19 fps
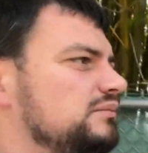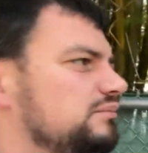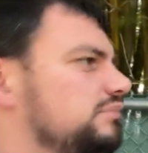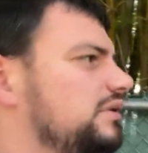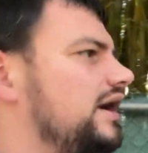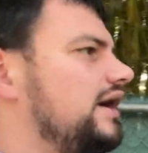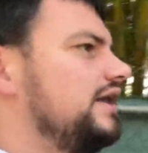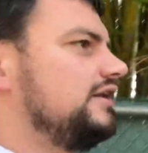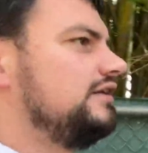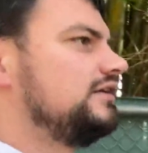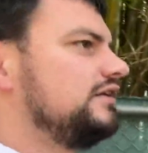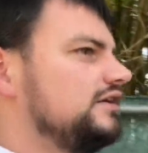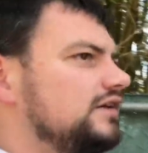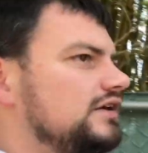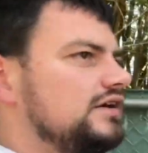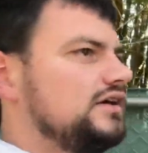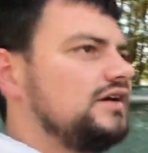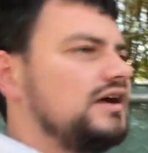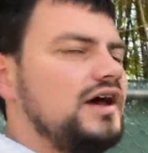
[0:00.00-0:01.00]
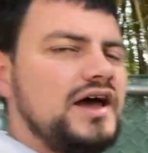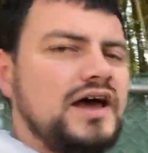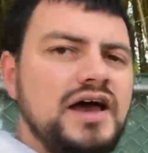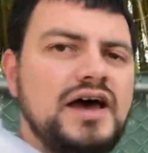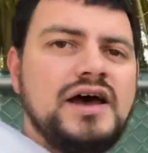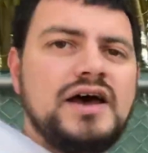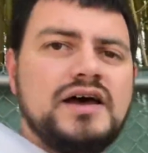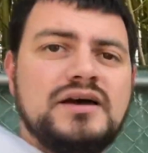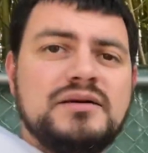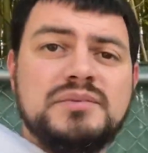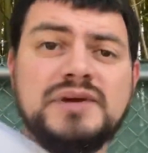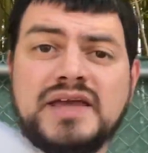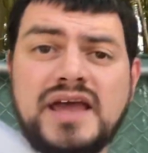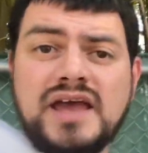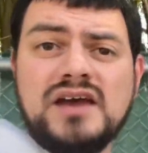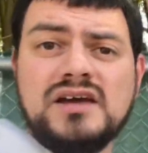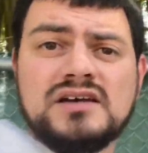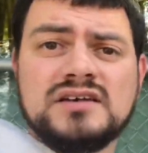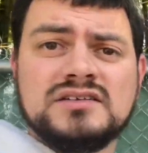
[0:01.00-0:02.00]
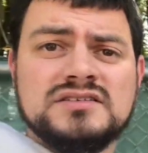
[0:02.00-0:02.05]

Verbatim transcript: But, uh, but yeah,